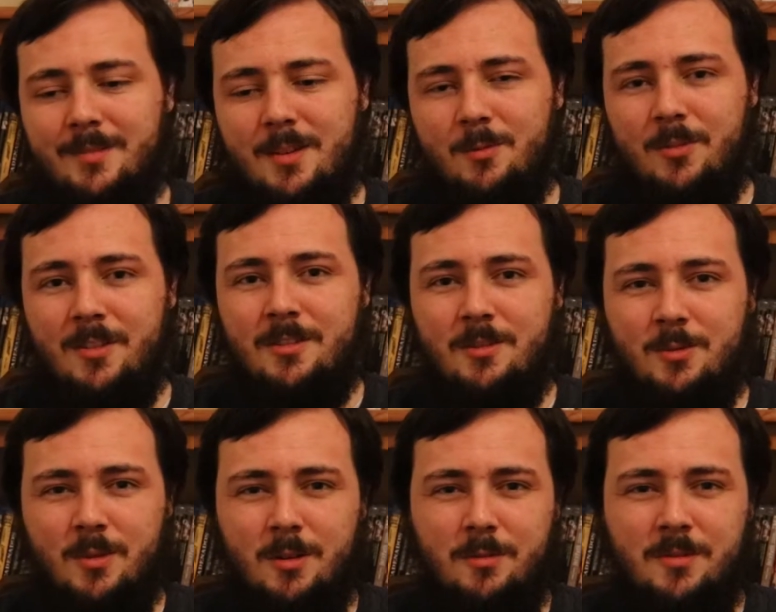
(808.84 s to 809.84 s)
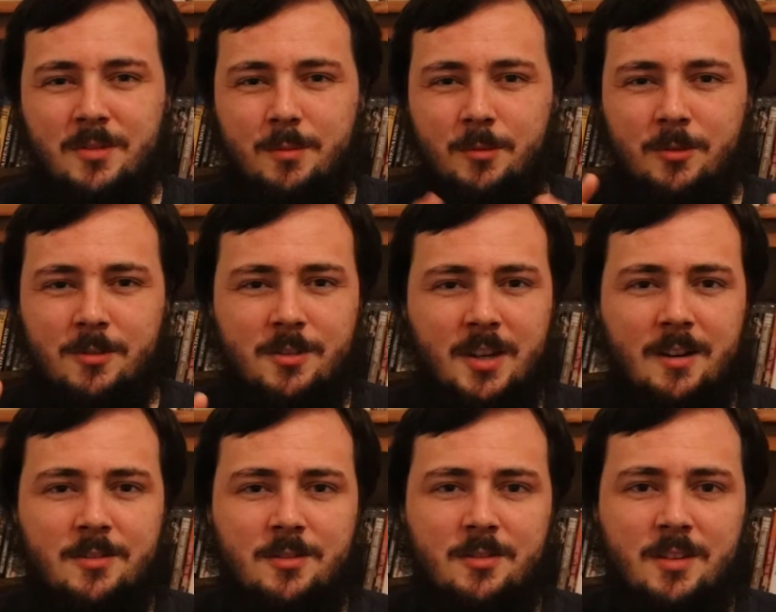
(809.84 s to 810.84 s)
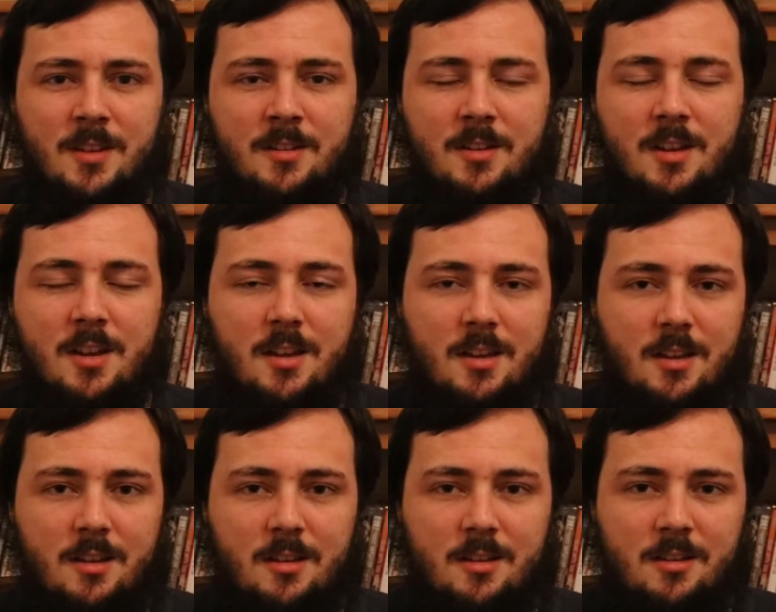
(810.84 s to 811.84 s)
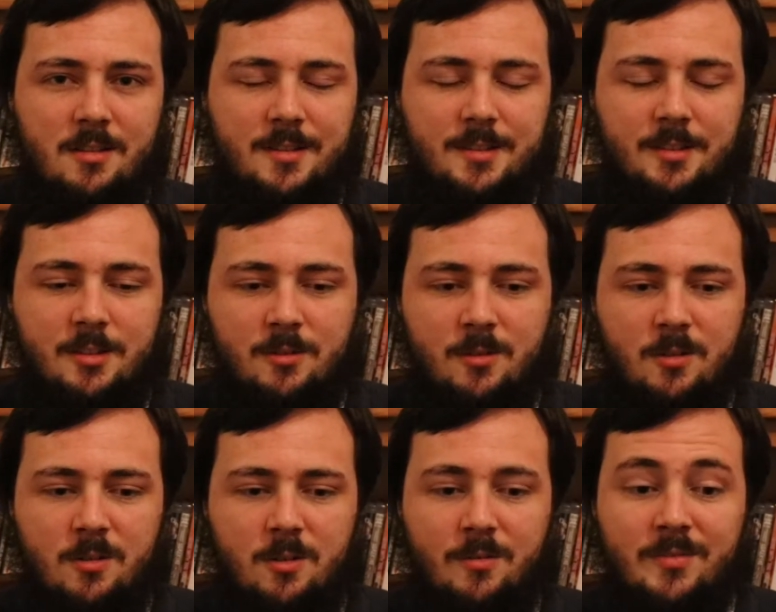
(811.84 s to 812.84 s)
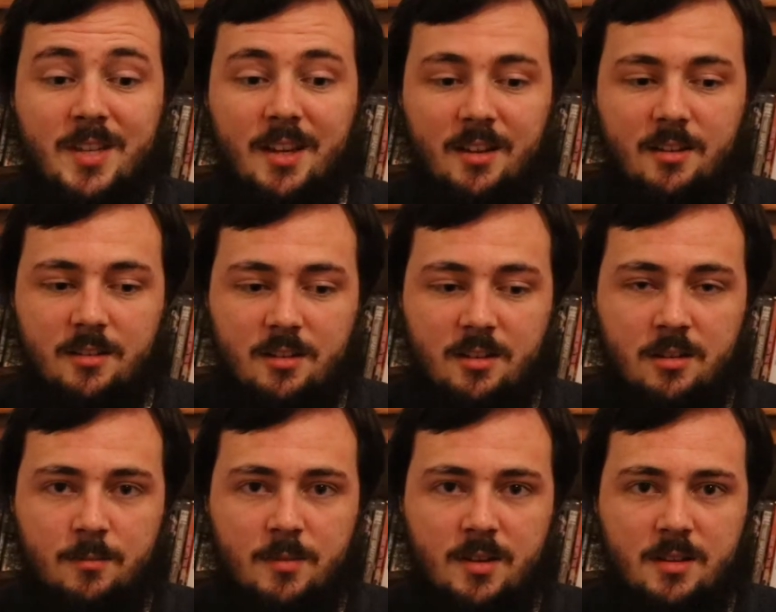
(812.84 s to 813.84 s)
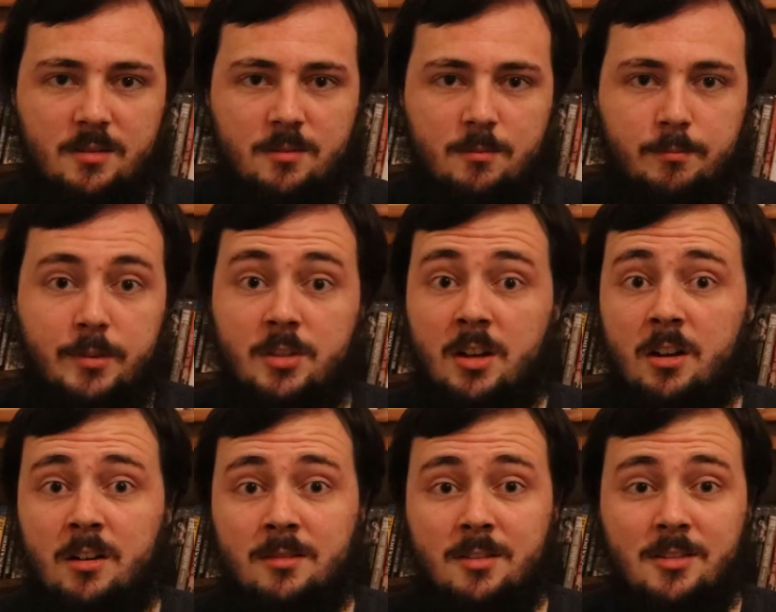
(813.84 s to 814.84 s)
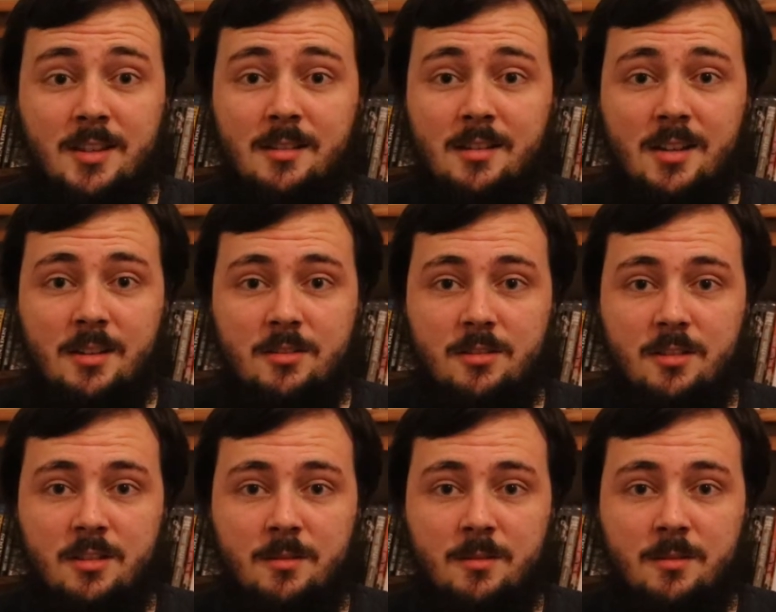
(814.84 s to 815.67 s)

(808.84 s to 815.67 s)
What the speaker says: what they do as well with Tom Cruise's character at the end, you know, of Nick, is bizarre to say the least.